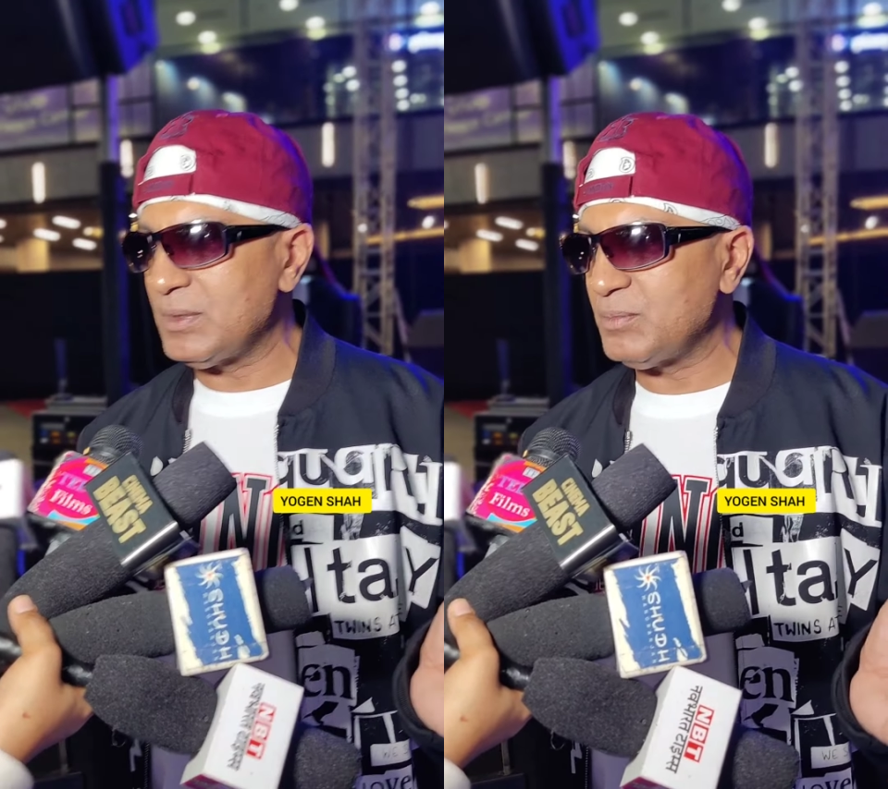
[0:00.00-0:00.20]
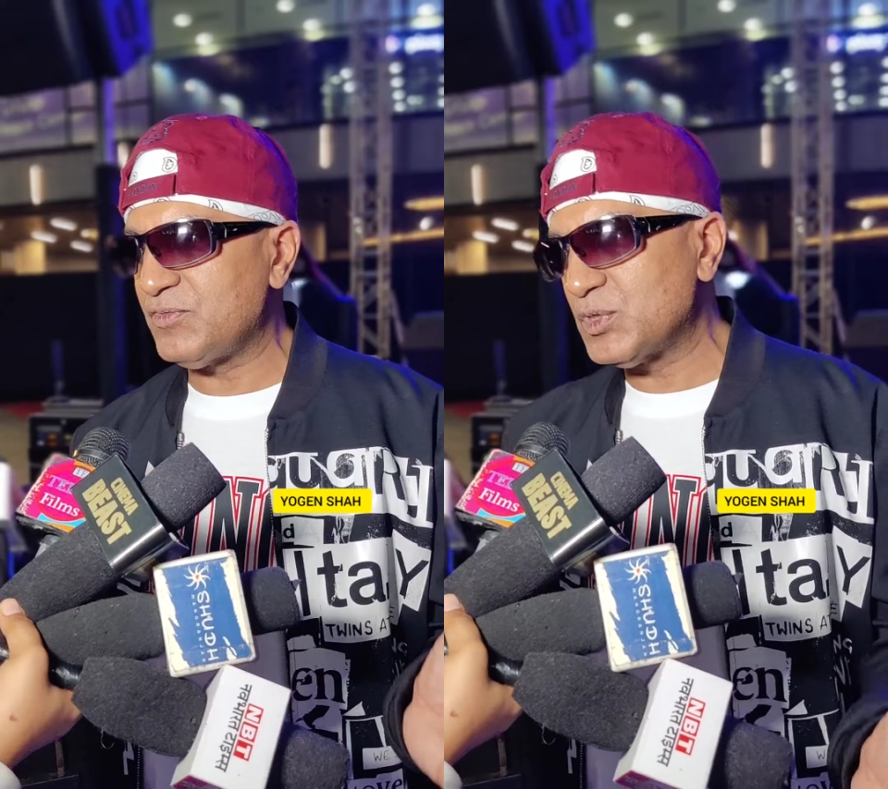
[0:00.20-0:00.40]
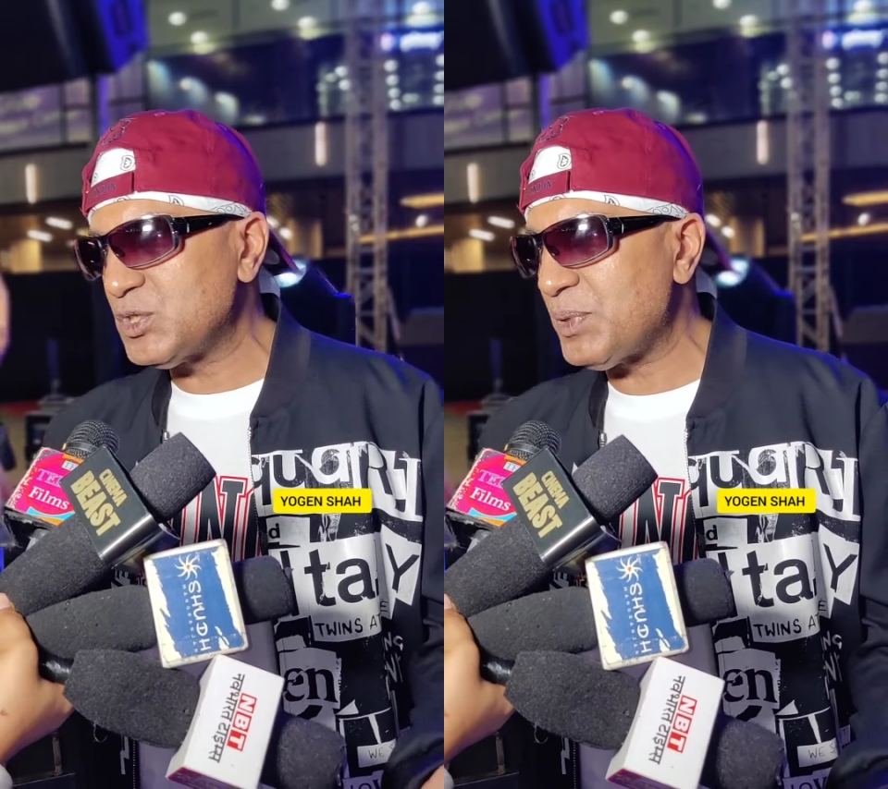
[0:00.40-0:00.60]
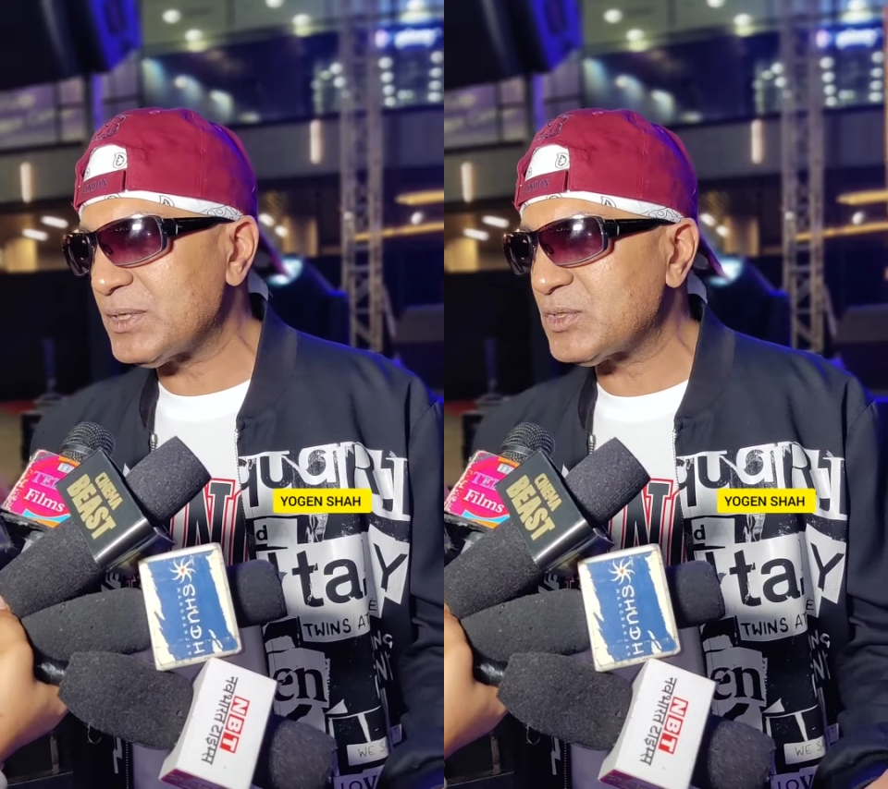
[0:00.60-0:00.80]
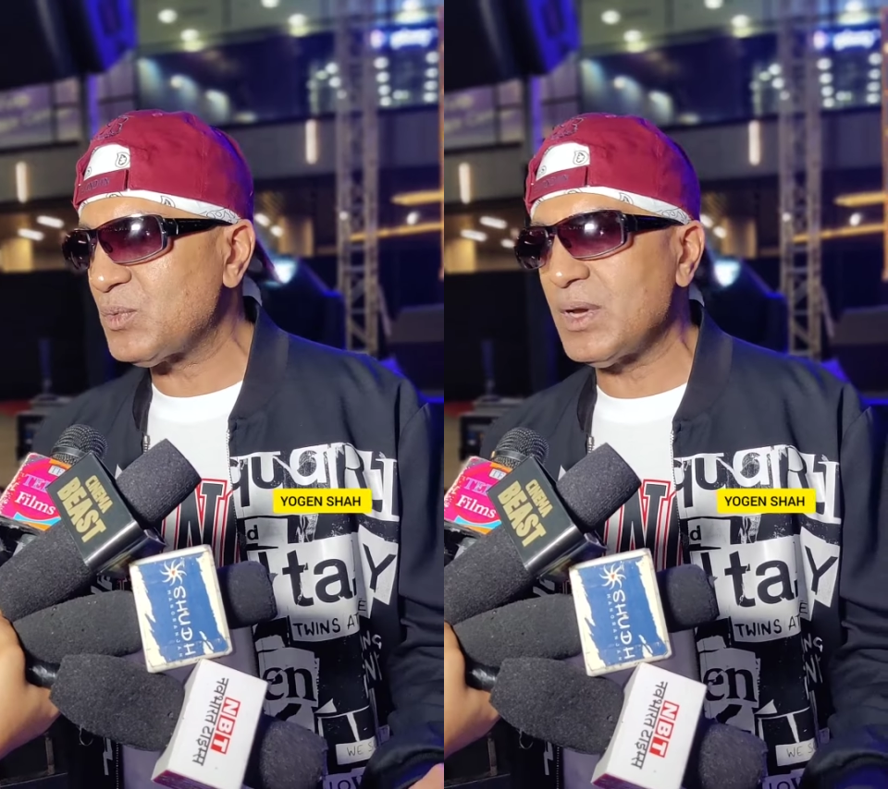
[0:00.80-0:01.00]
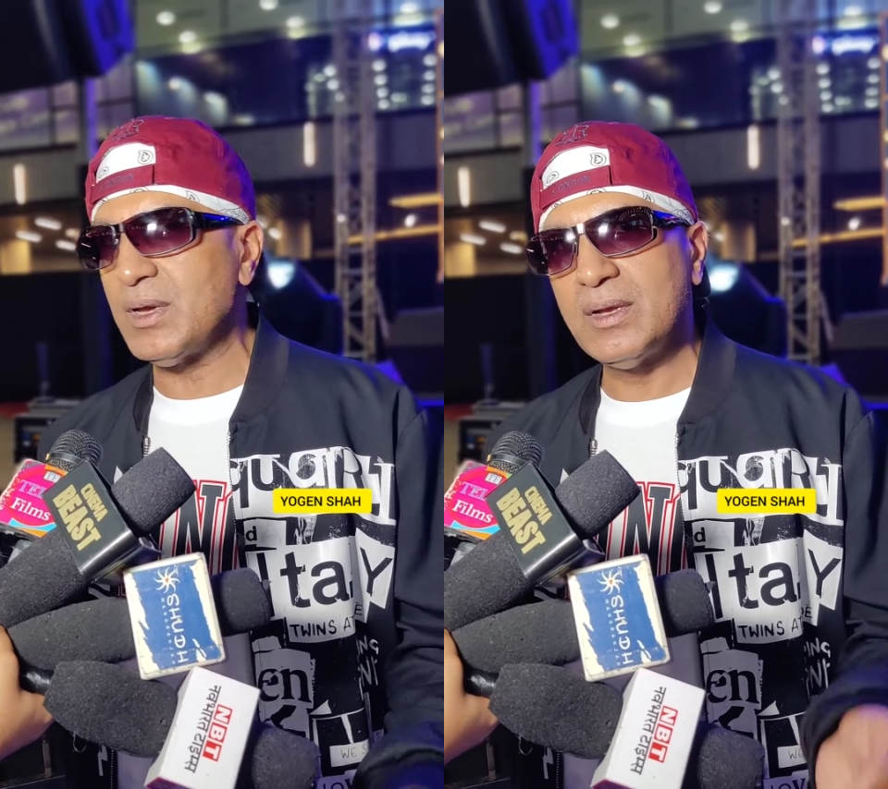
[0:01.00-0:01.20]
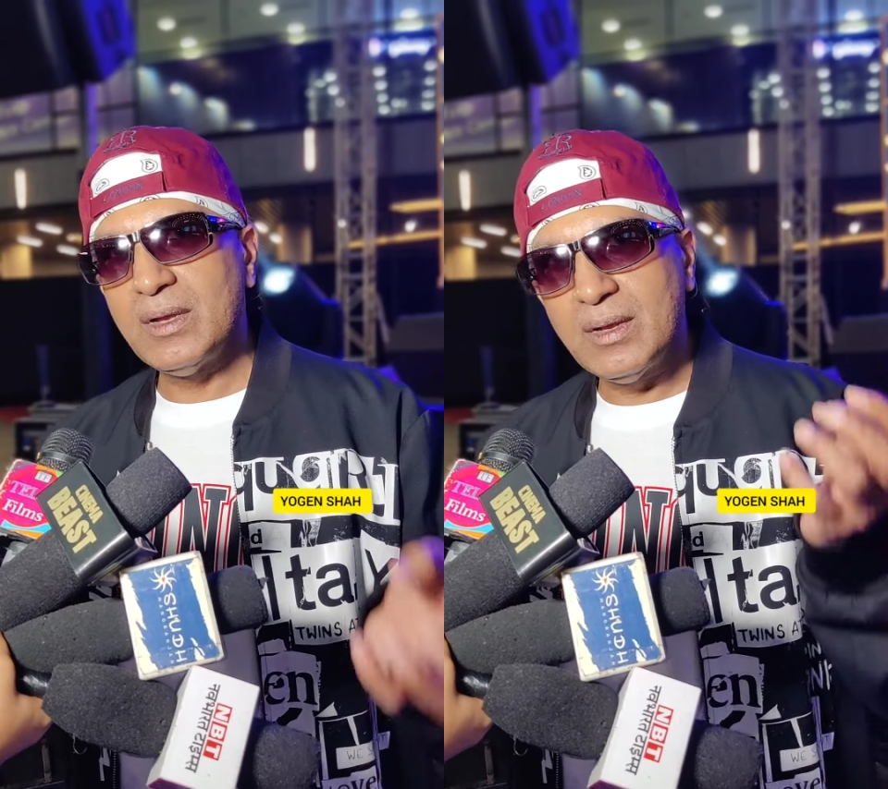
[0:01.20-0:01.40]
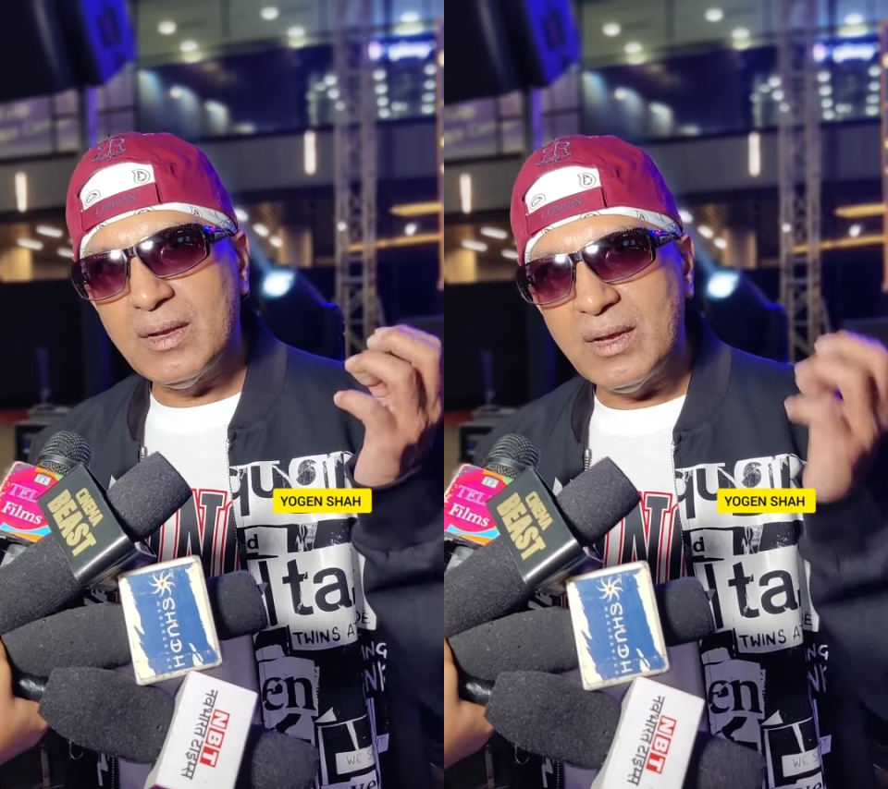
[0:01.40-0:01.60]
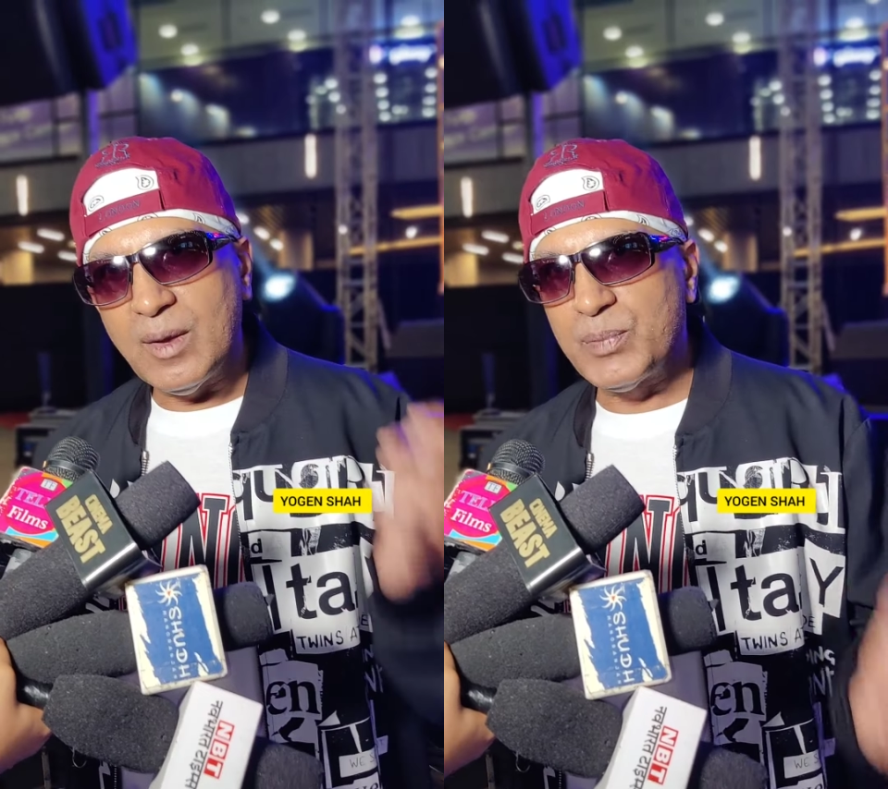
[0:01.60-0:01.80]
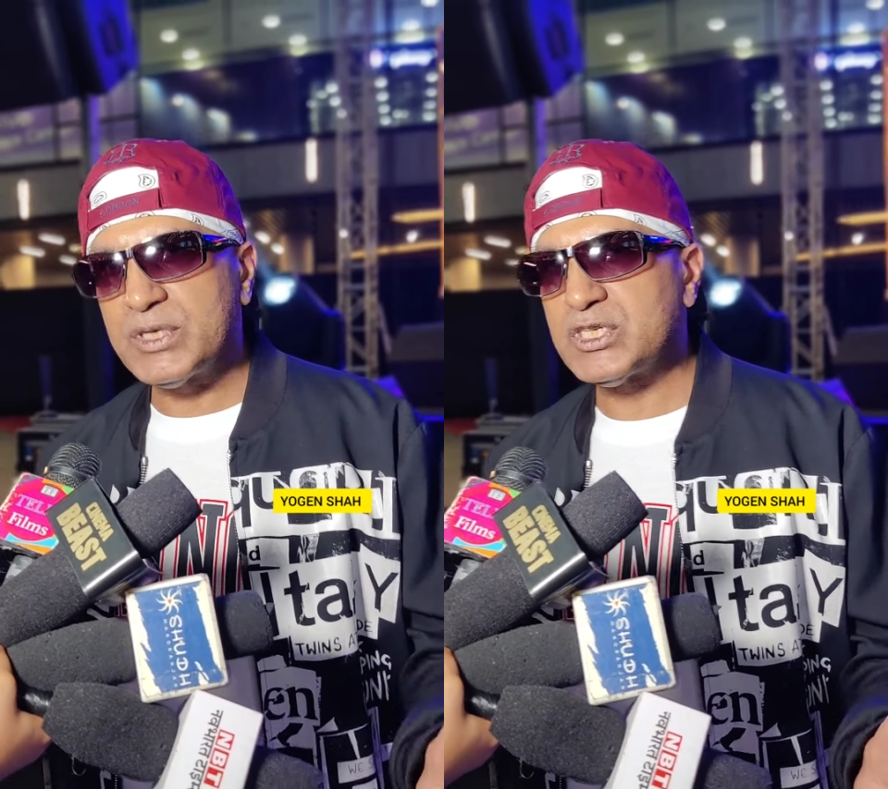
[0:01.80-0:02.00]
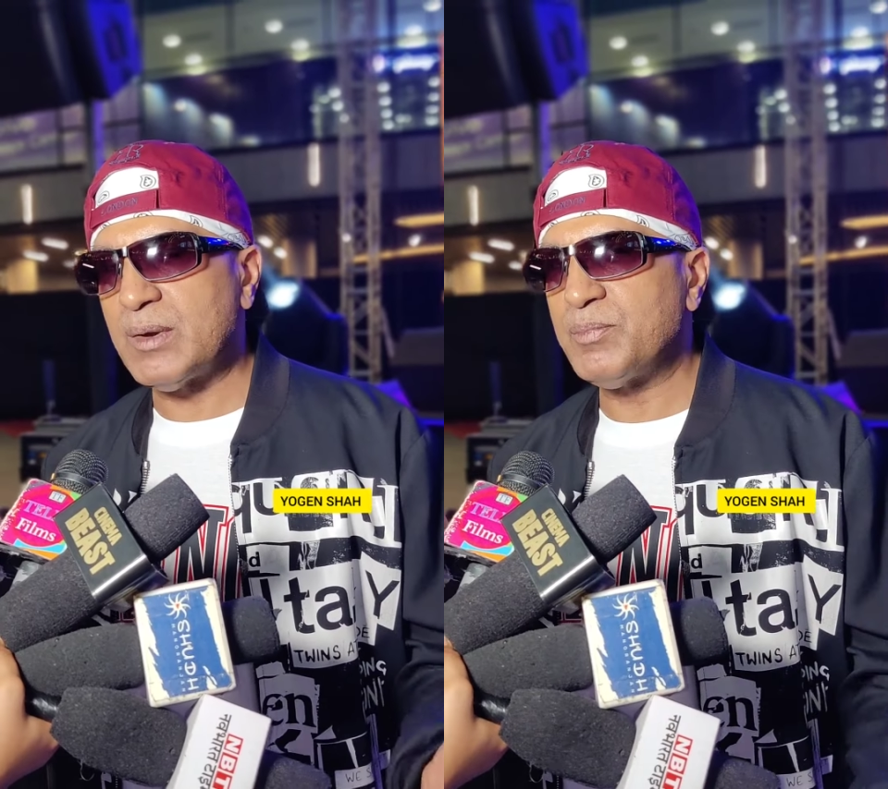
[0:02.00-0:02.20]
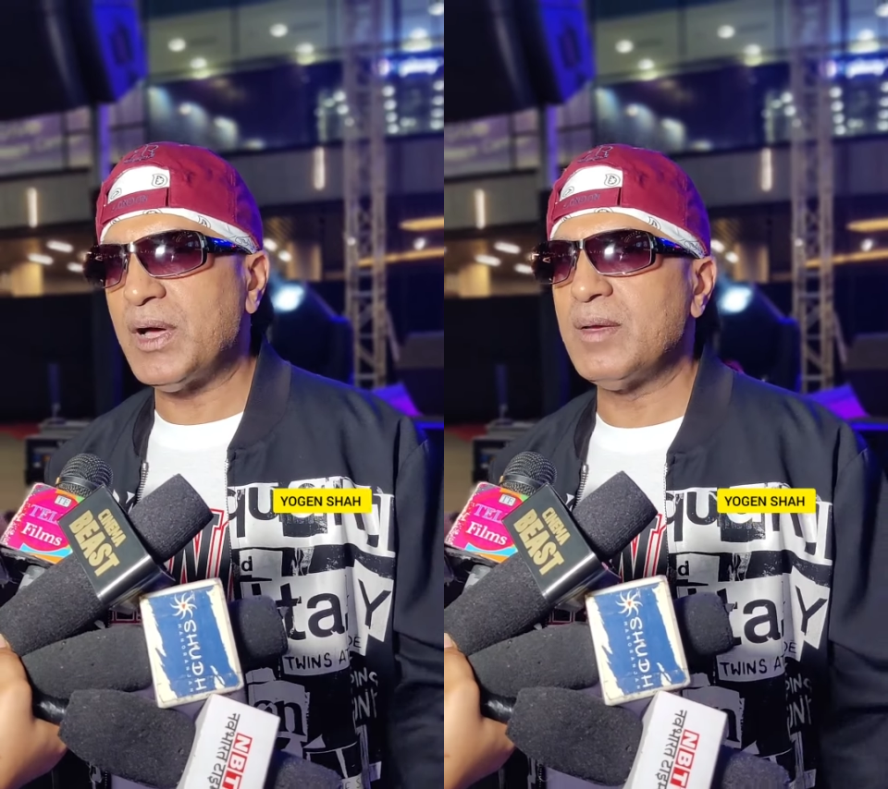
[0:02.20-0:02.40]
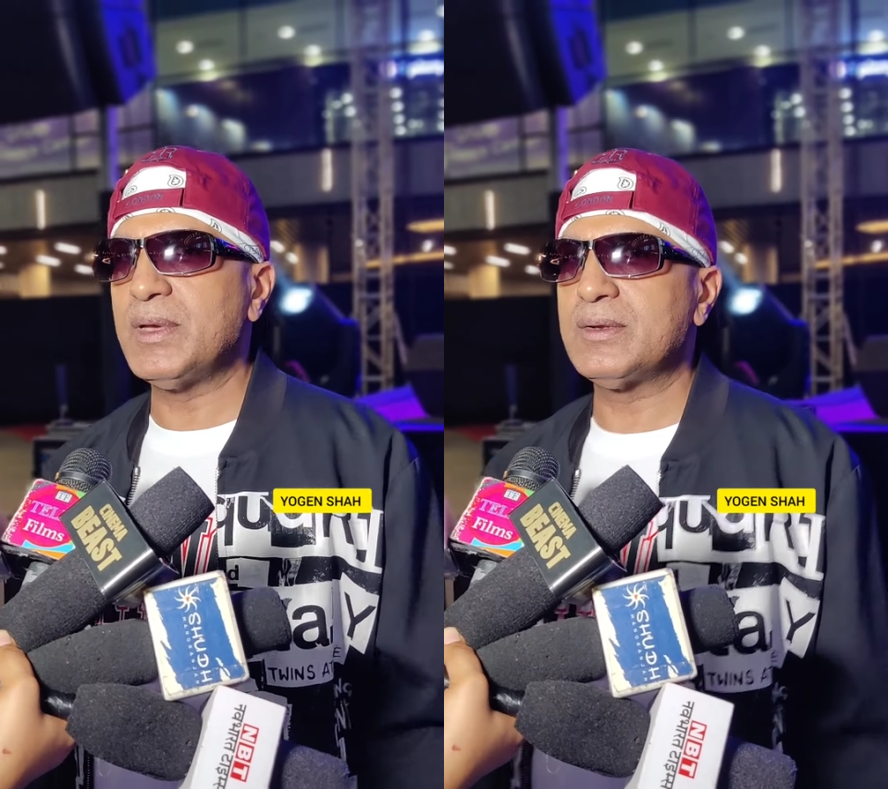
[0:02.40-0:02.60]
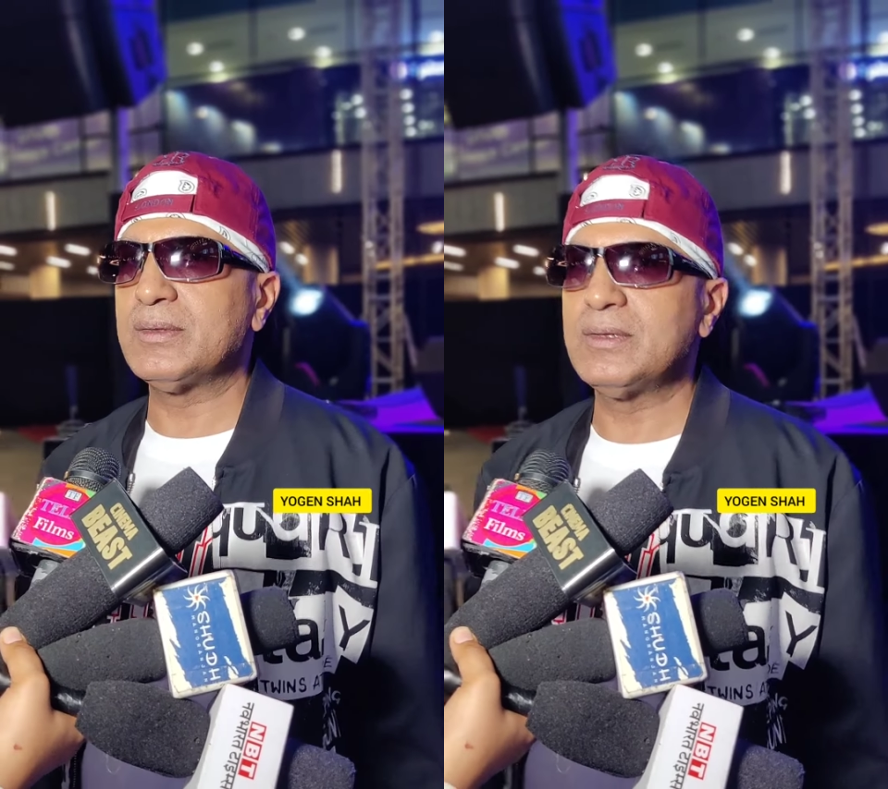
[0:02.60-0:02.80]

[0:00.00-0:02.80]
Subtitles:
Before she passed away, British Empire Medal